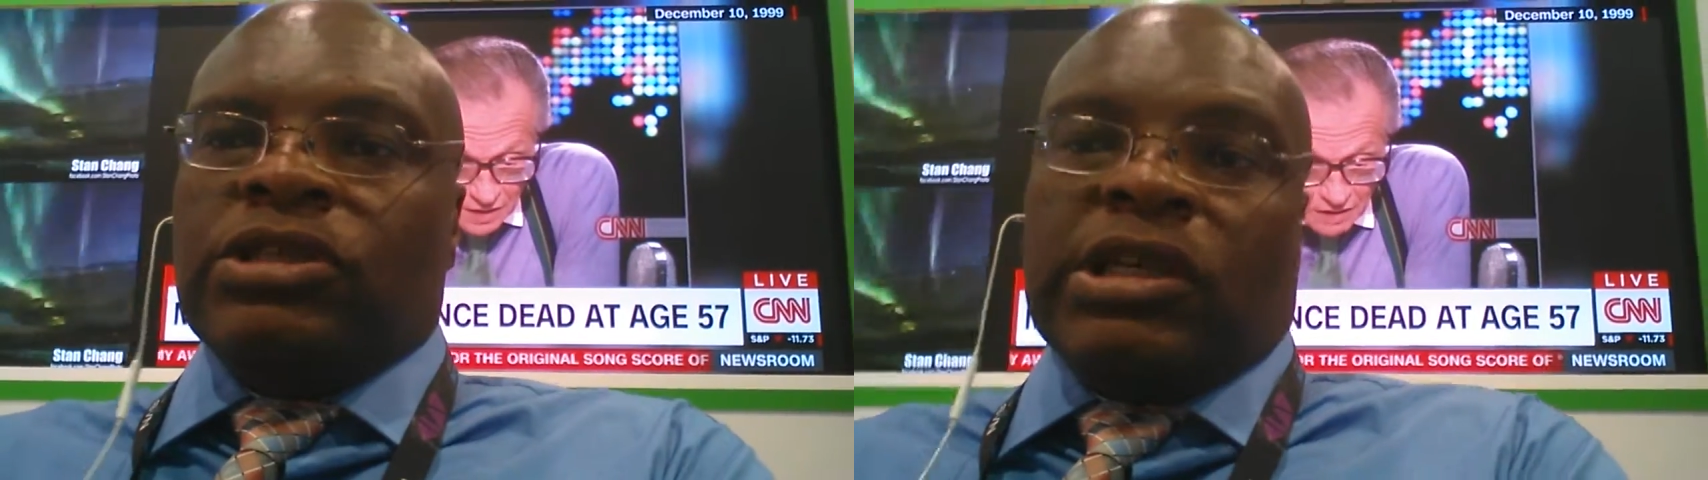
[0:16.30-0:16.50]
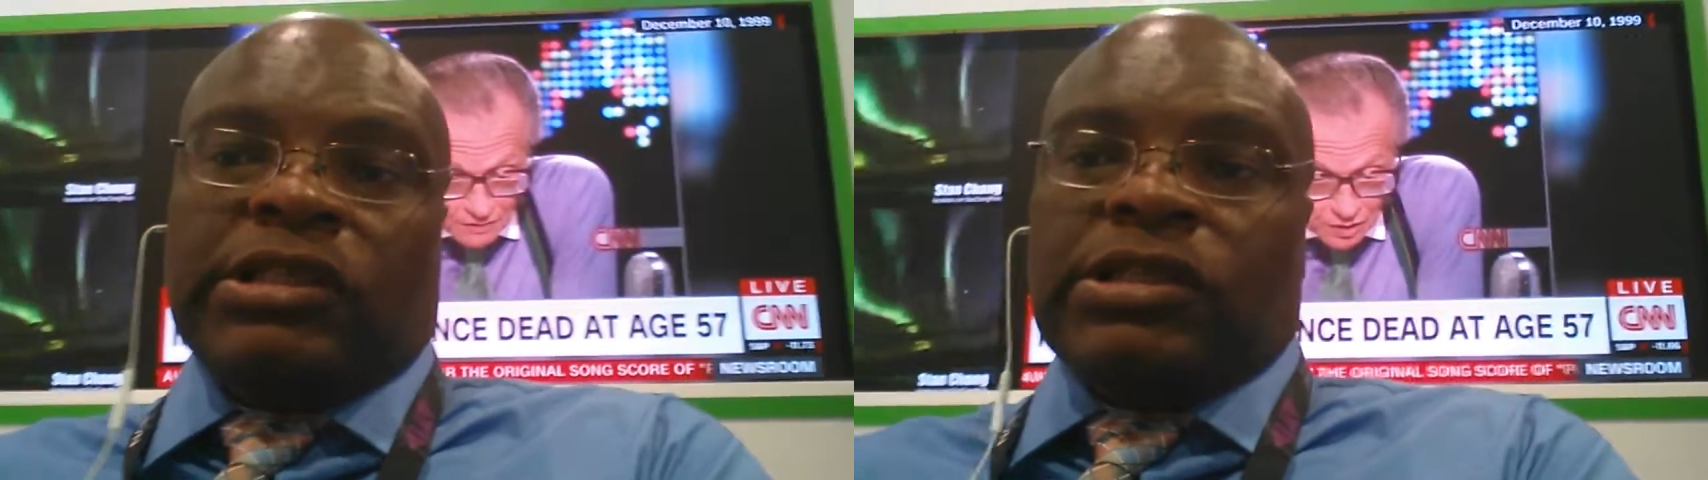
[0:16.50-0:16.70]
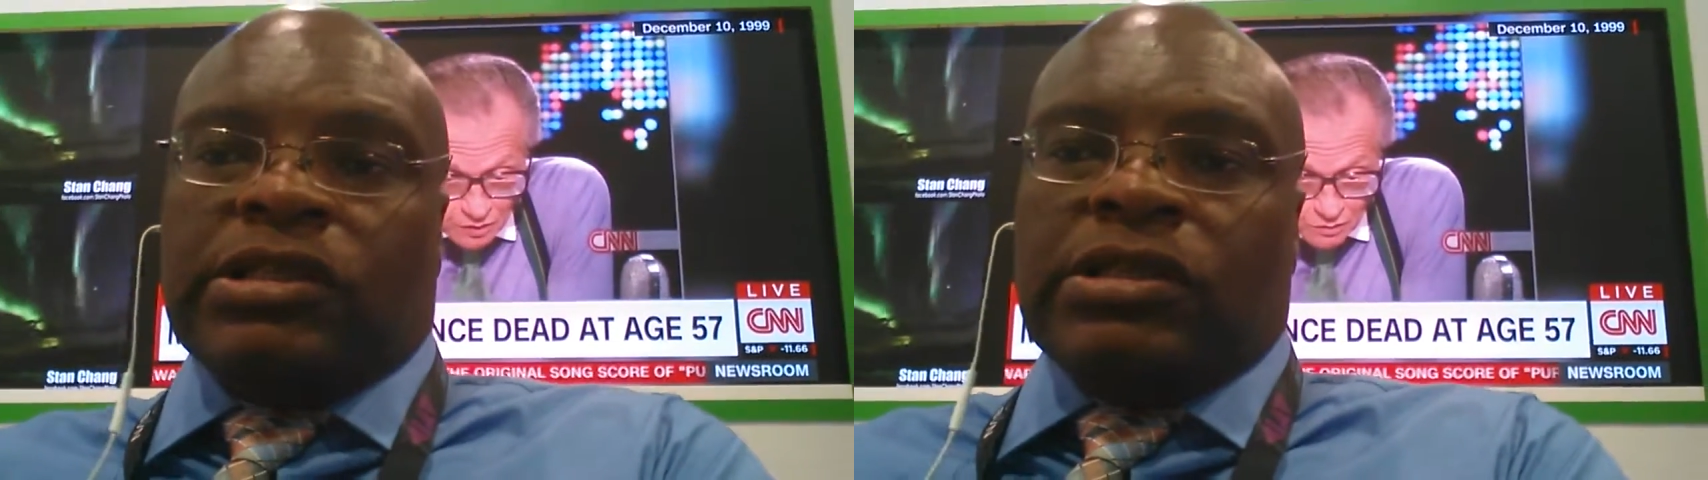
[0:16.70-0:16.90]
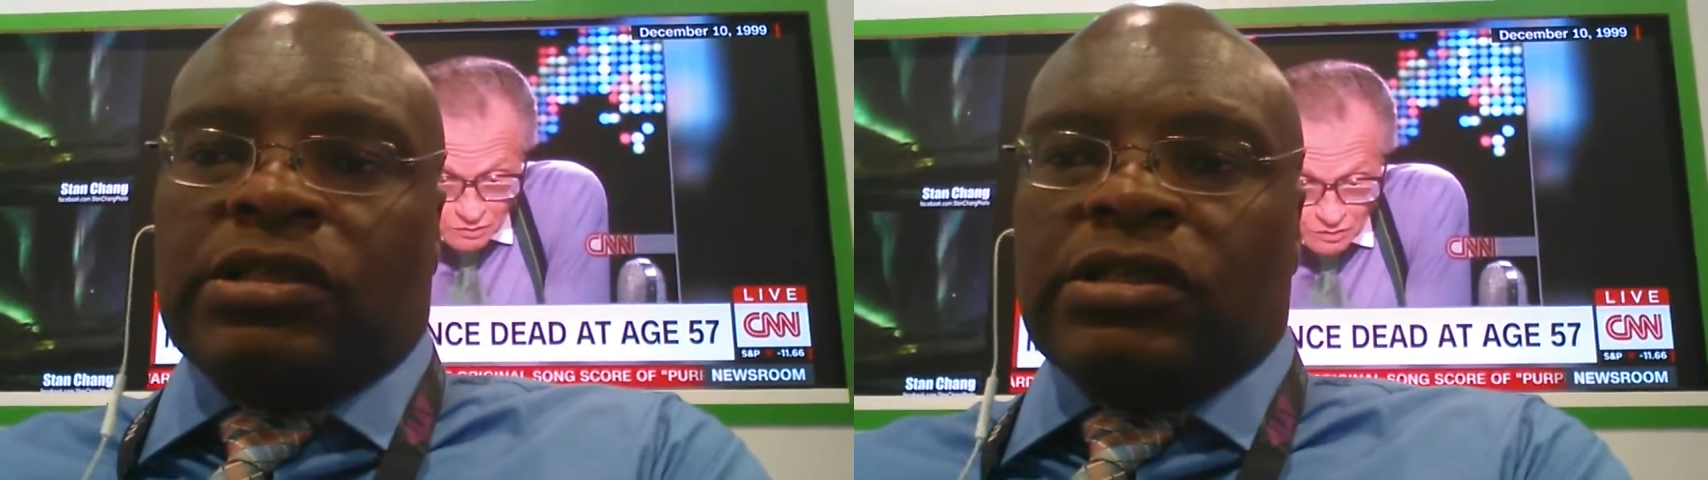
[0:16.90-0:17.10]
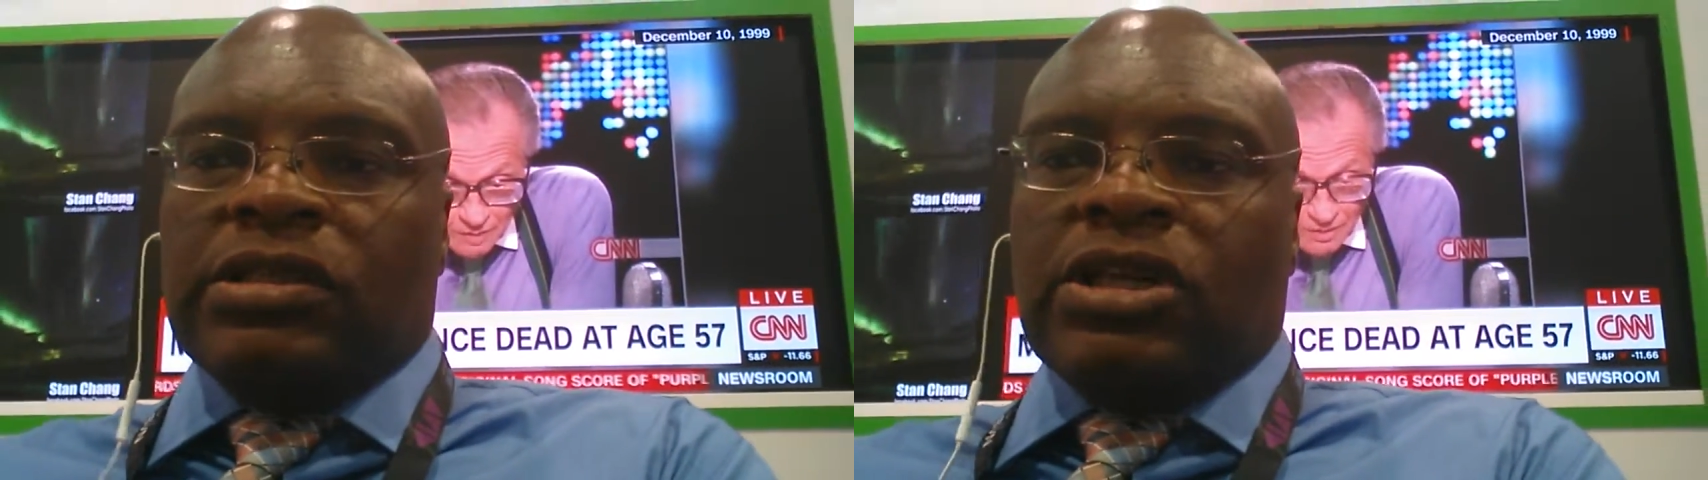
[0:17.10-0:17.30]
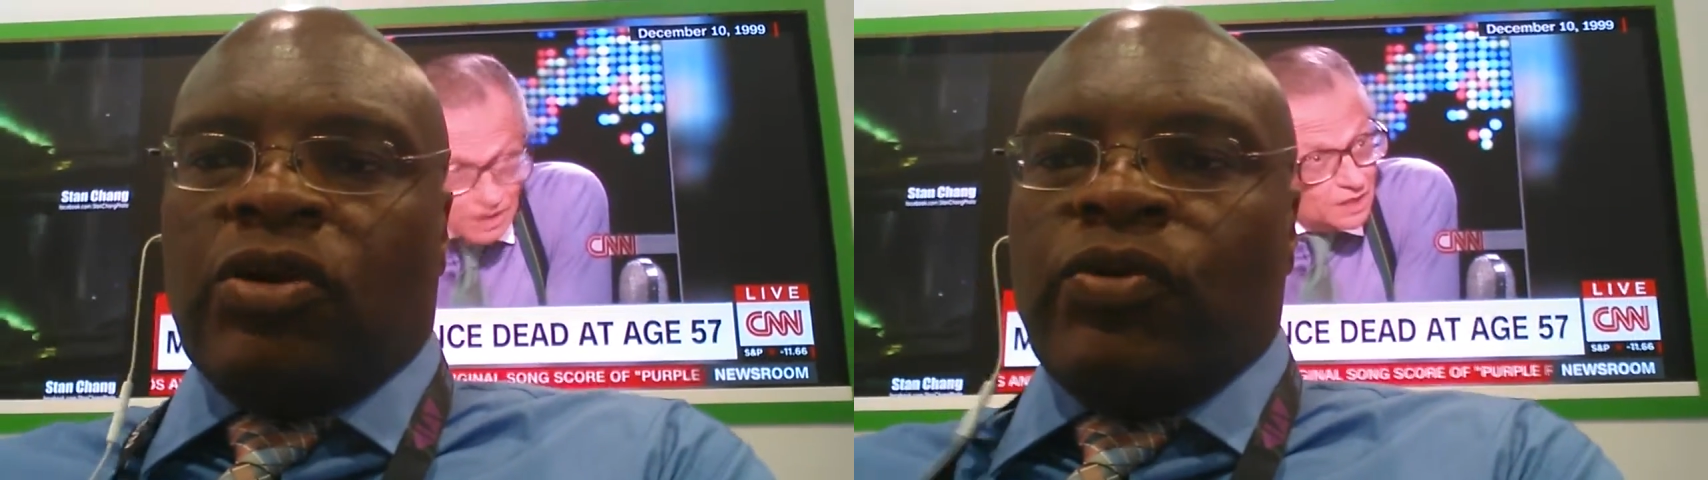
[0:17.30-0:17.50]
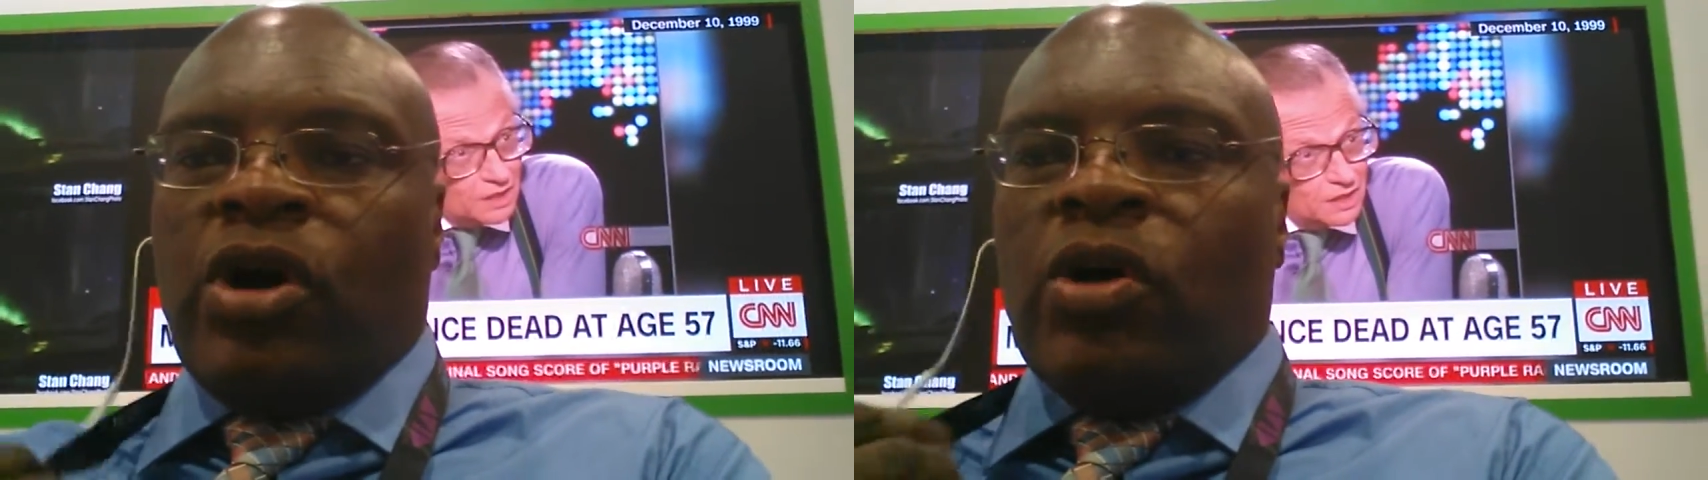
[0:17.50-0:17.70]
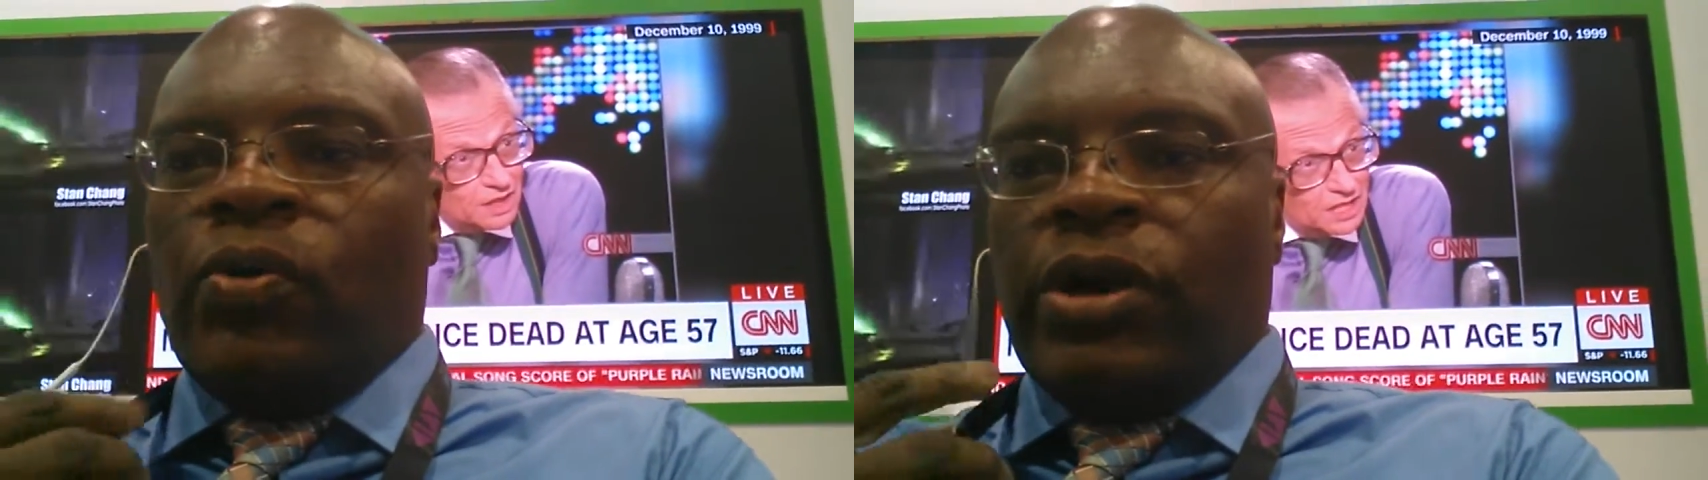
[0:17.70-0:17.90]
You just don't
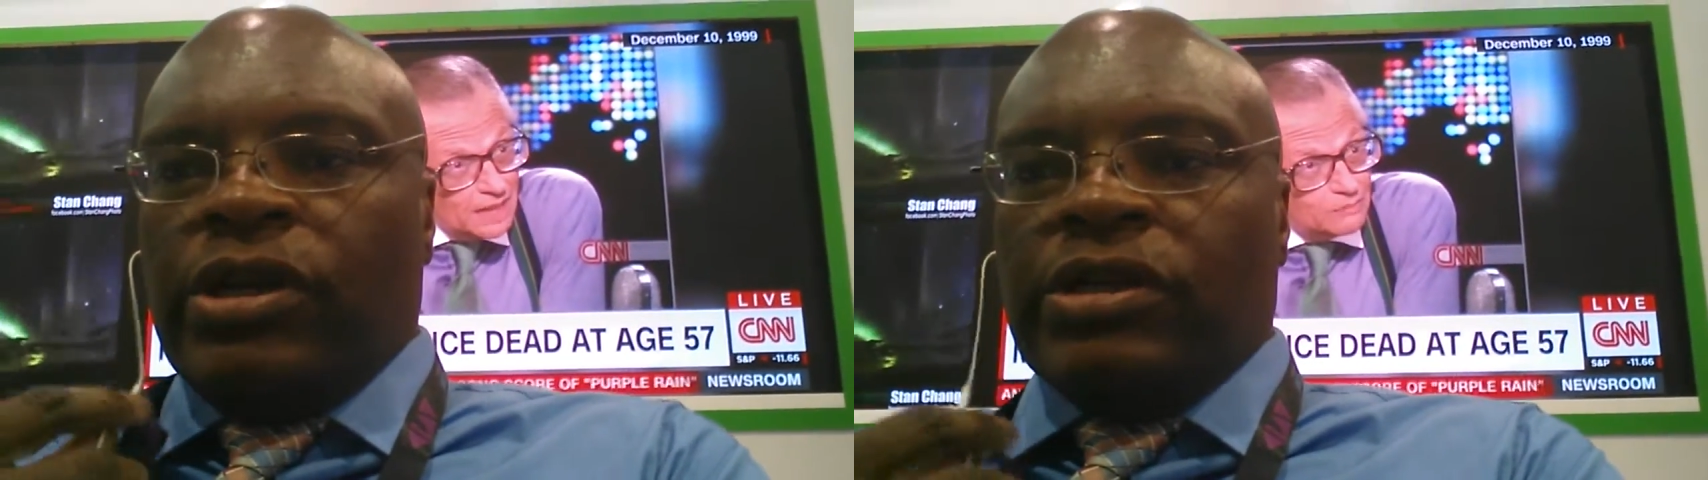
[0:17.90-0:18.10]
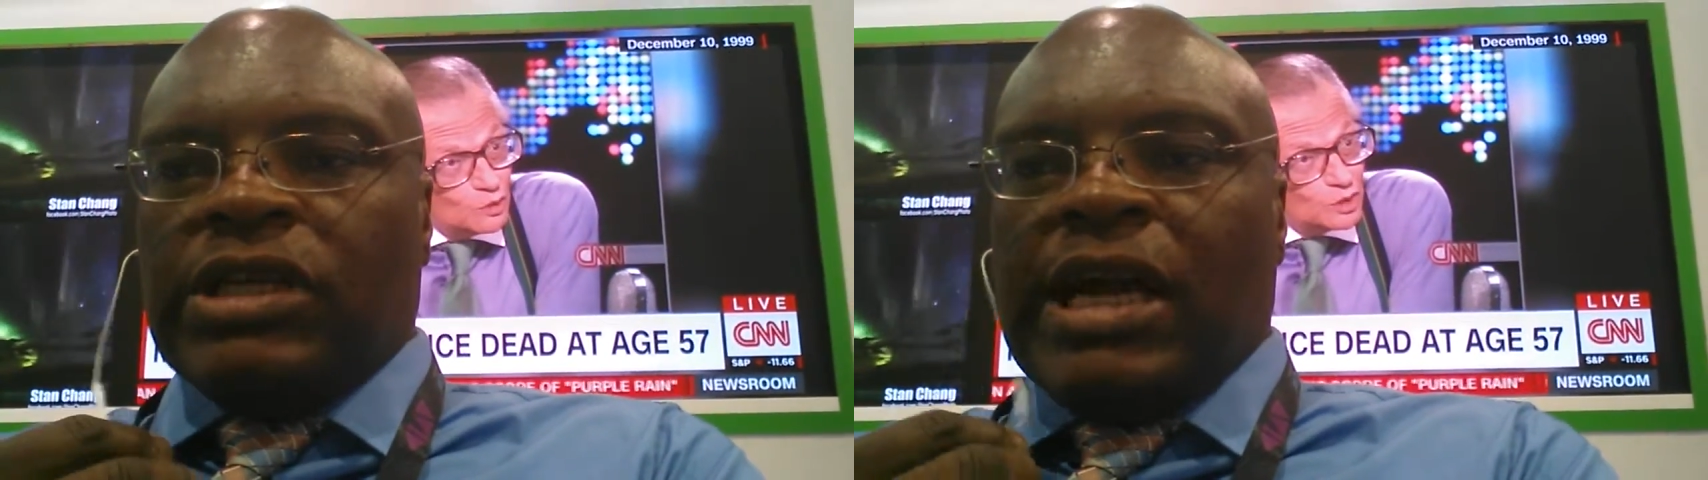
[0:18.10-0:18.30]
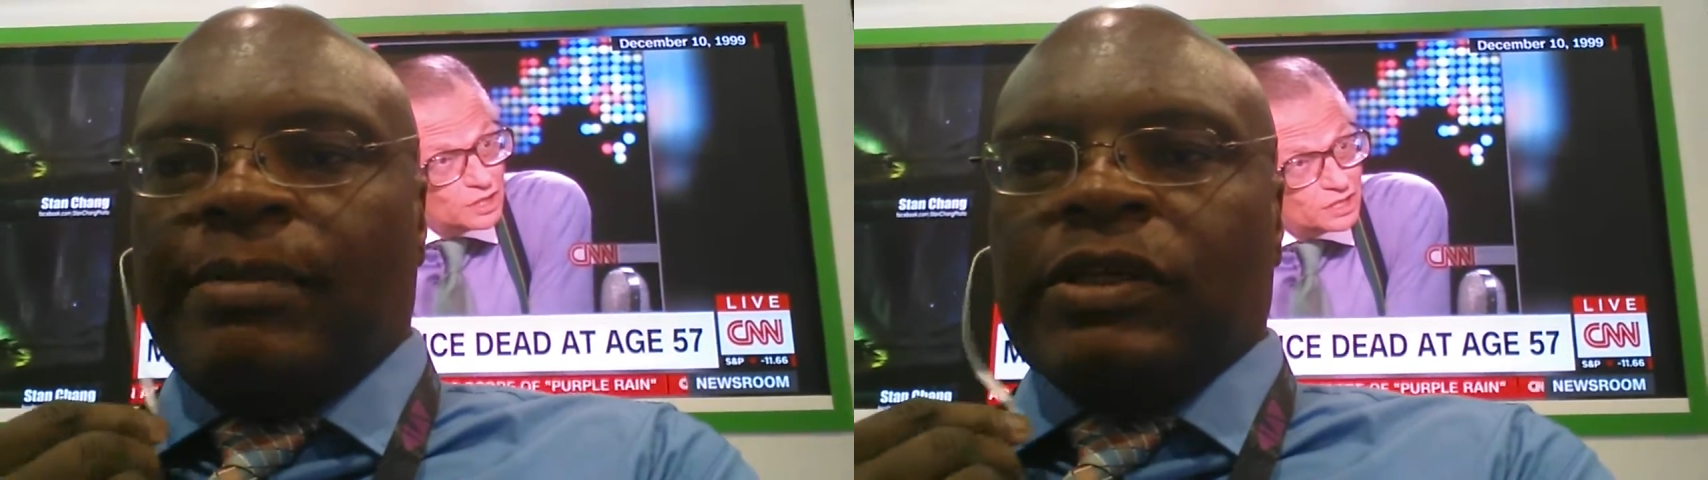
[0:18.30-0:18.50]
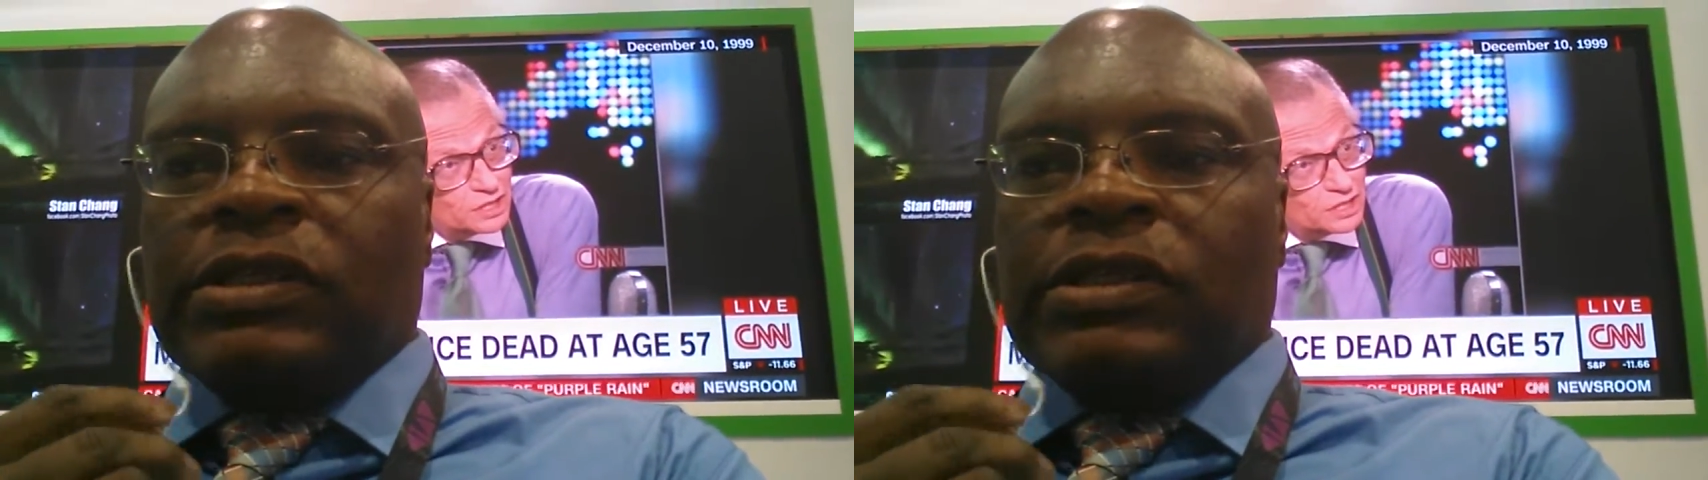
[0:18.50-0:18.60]
know when your time